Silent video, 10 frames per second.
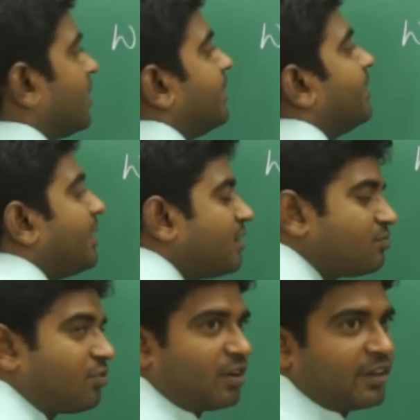In
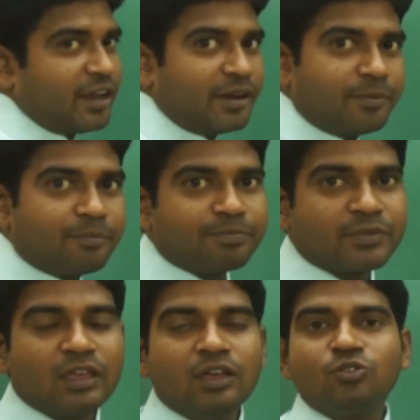1948.
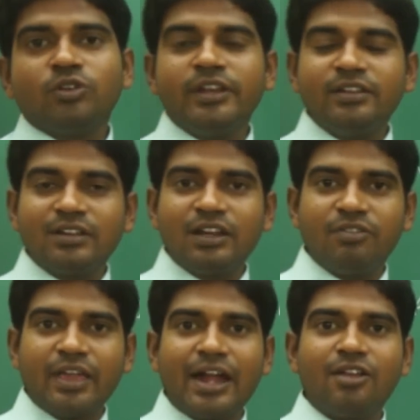So initially
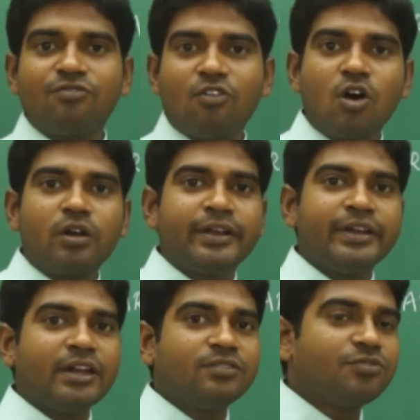we had a war
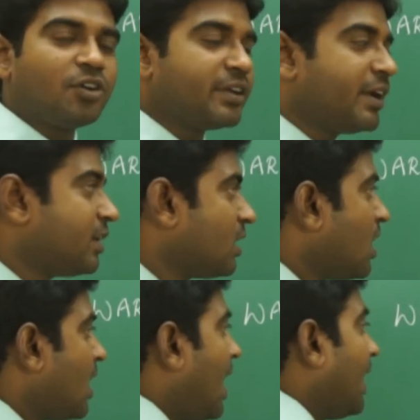in 1948.
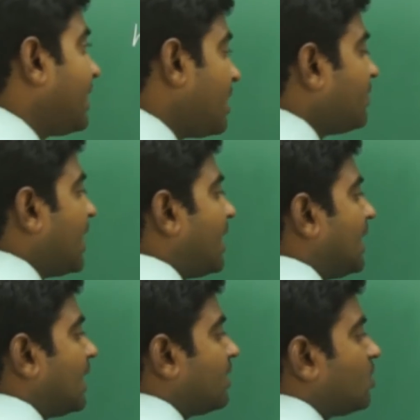Again we had
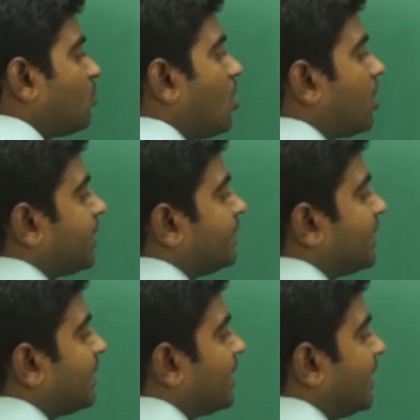another war in
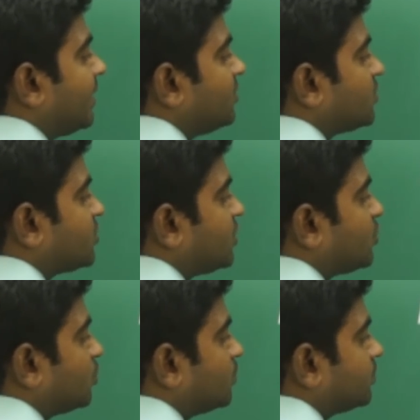the year
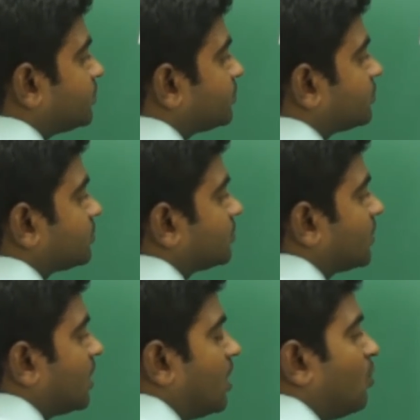1962
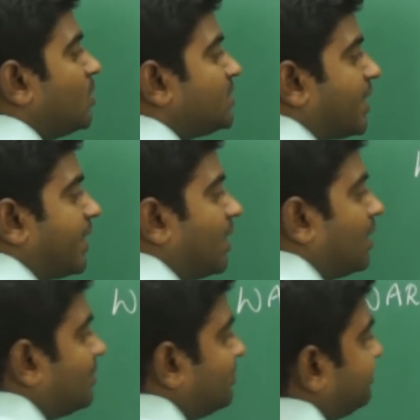with China.